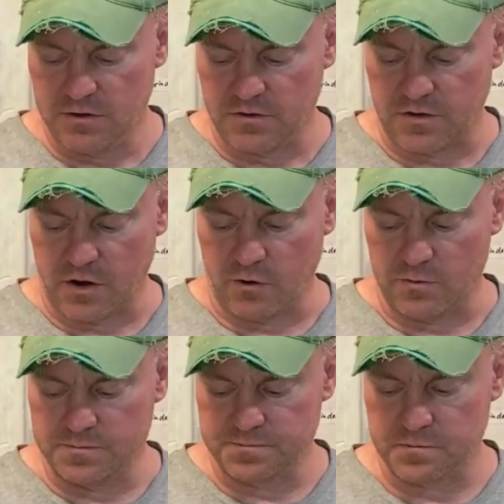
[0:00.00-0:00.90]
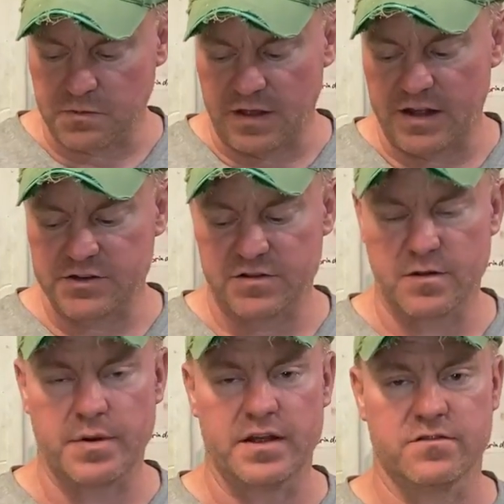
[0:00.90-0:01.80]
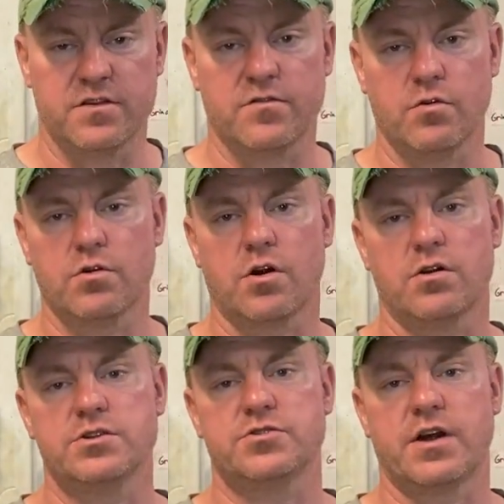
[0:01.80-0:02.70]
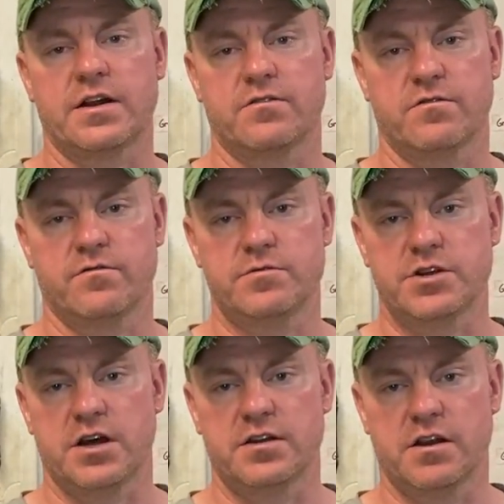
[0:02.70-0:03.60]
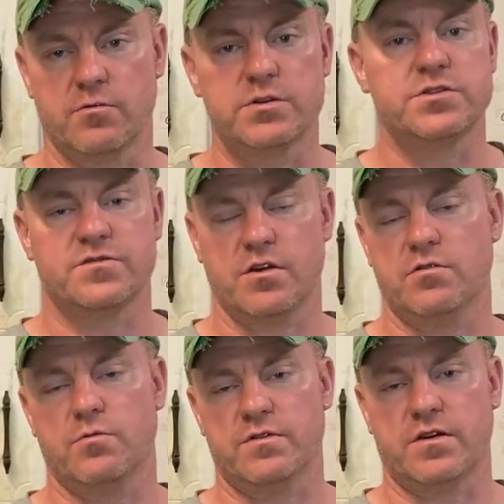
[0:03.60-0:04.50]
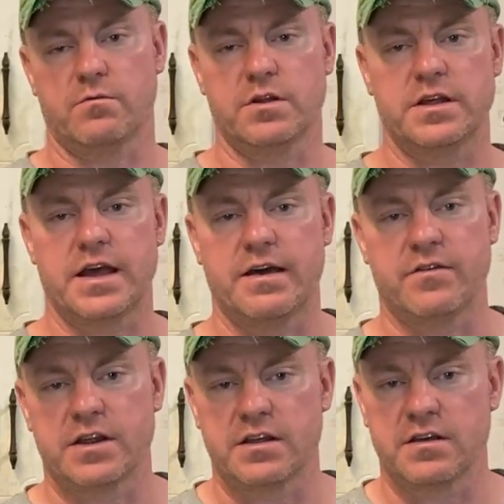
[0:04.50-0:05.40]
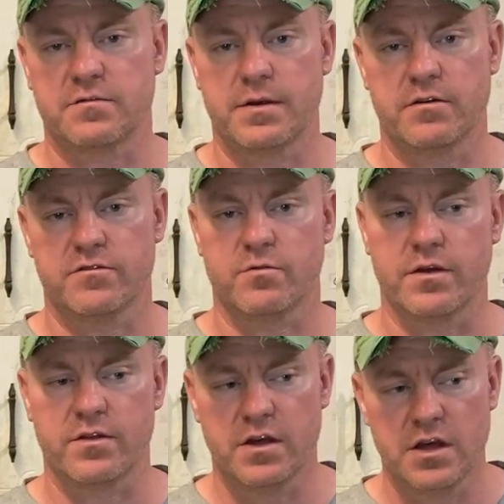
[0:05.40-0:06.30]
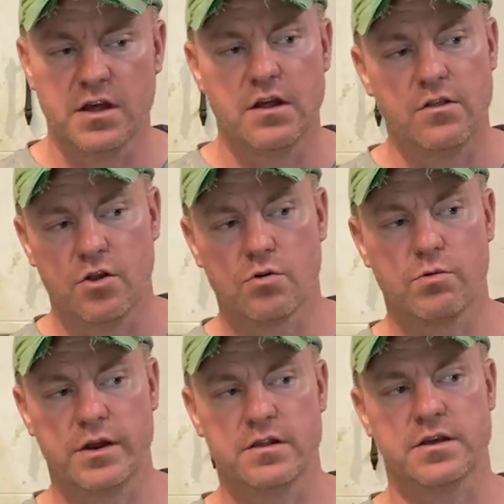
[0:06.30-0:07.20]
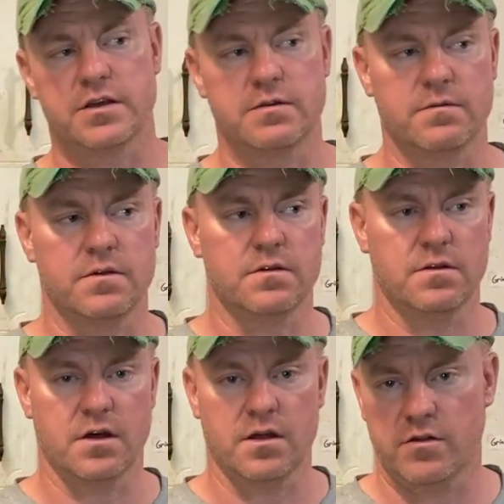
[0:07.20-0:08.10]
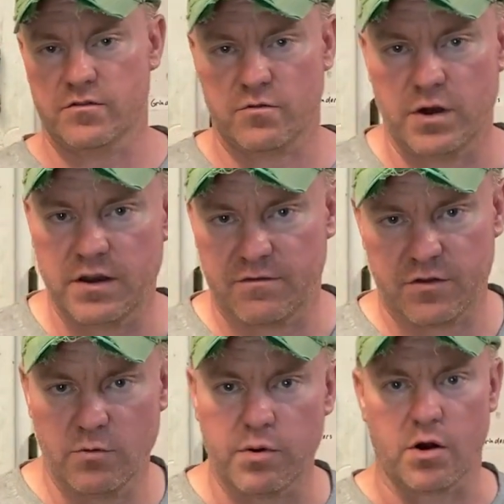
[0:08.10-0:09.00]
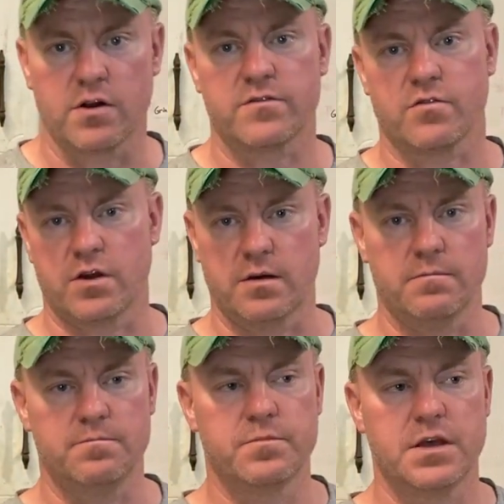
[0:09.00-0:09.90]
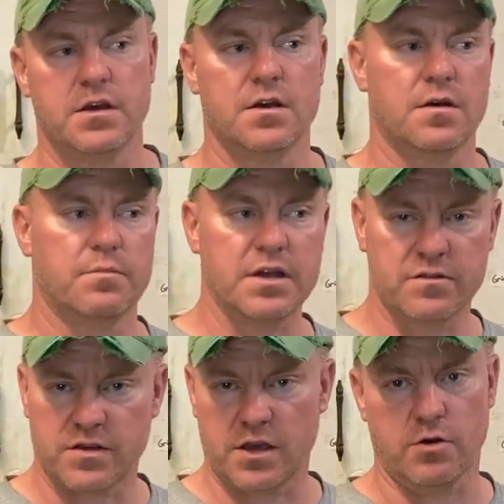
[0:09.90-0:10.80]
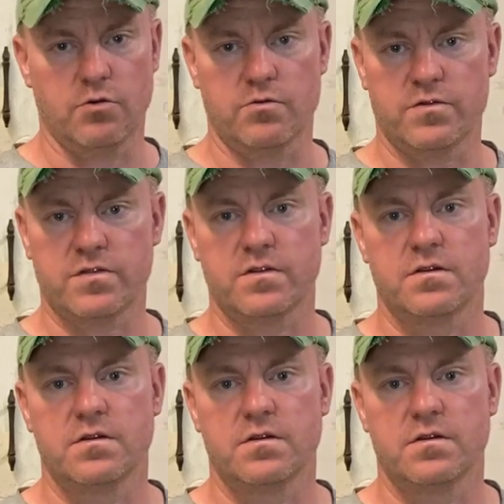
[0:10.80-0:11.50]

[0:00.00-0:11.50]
So, and that just depends. These old garden tractors from John Deere, which is the only ones I really have any experience with, they're really, there's quite a few parts on them. PTOs,